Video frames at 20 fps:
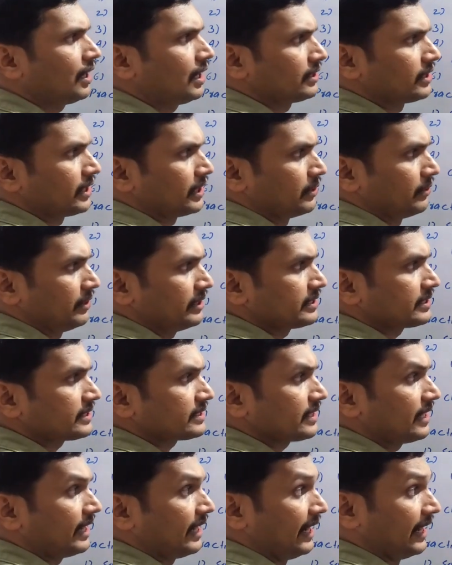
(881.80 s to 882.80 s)
Another
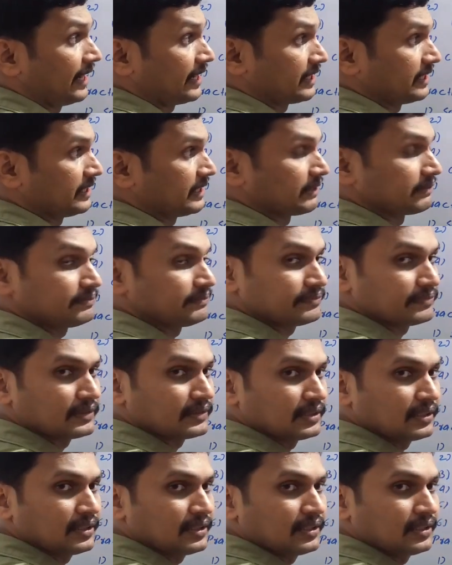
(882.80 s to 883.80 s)
unit, acre.
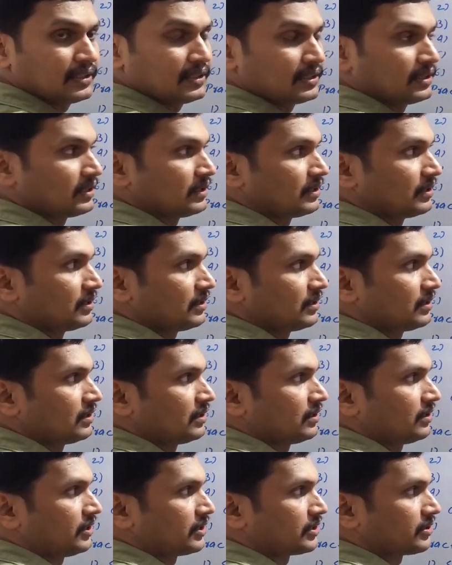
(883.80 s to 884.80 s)

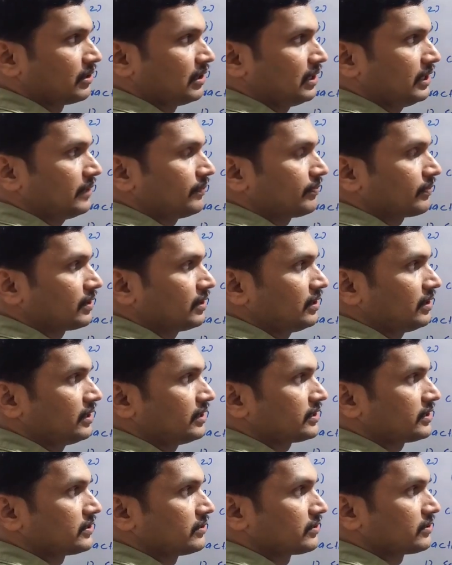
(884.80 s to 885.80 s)
Usually,
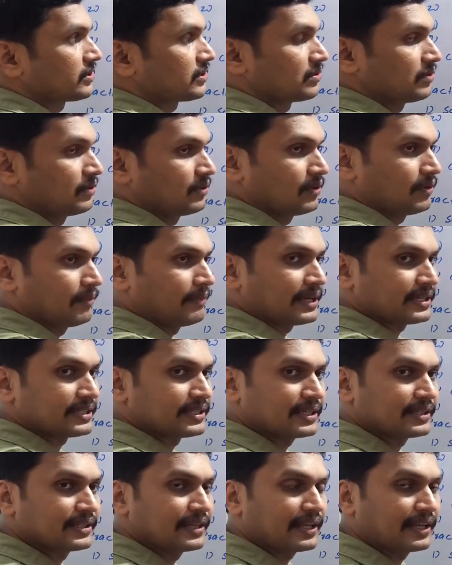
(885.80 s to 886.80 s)
it is used to
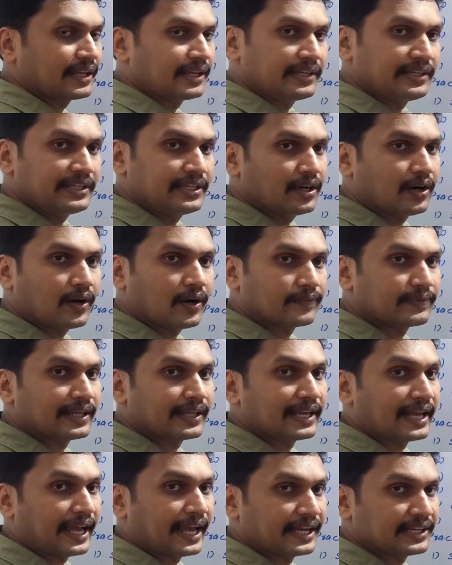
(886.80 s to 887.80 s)
measure the area of
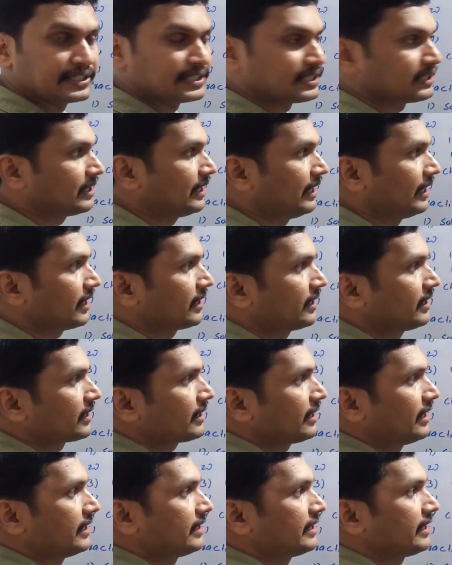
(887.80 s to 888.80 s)
the land.
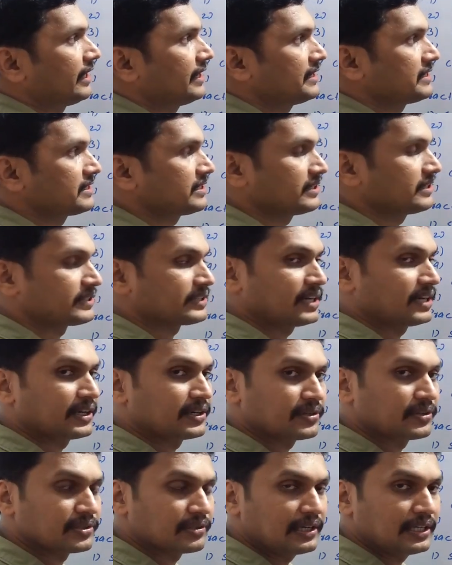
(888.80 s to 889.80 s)
Acre and hectares
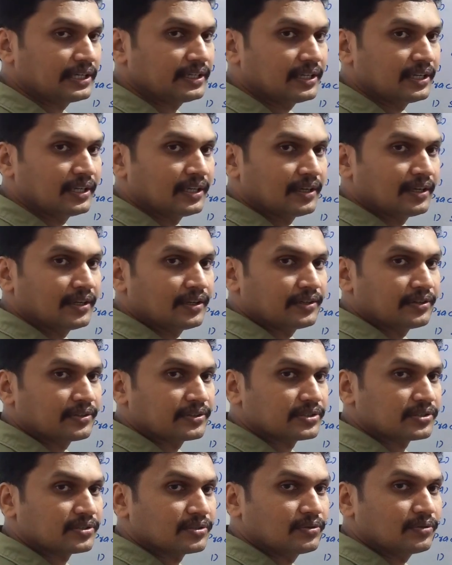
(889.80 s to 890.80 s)
are usually
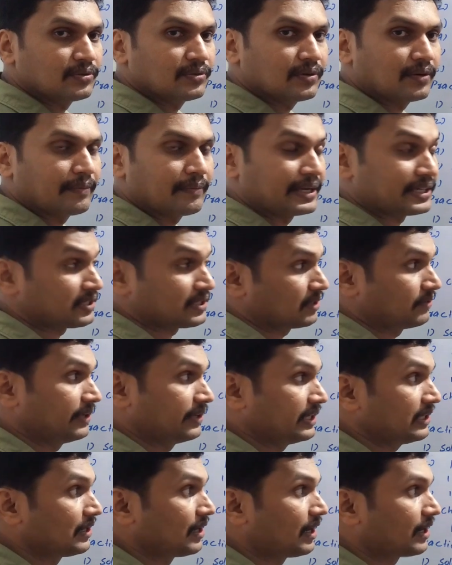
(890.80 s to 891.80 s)
used to measure a
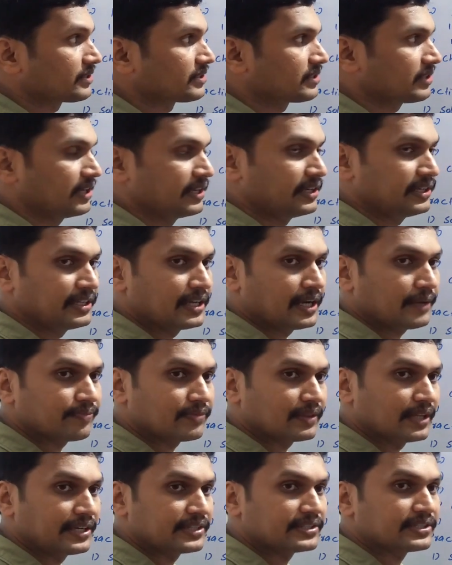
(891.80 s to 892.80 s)
very large
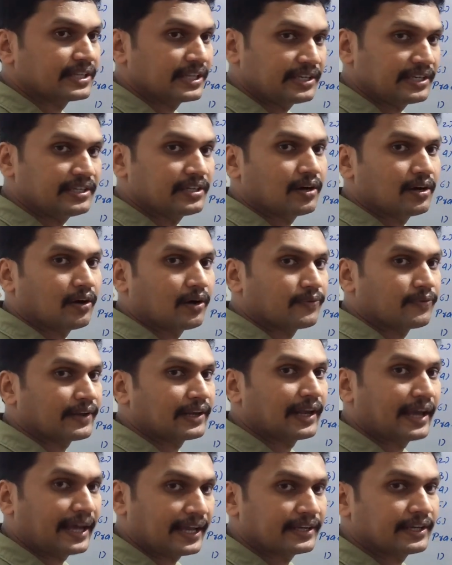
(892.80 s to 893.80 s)
area, that is area of
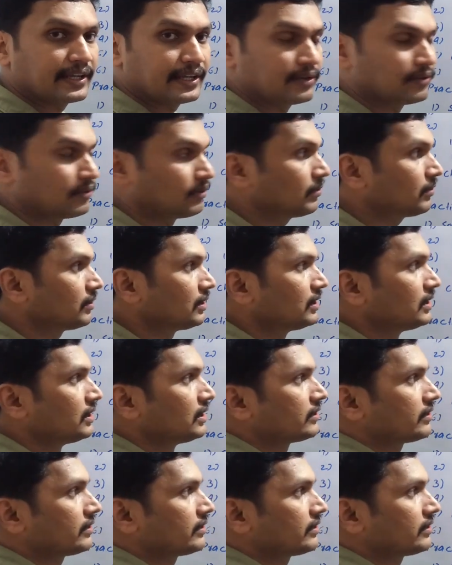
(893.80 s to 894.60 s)
a land and all.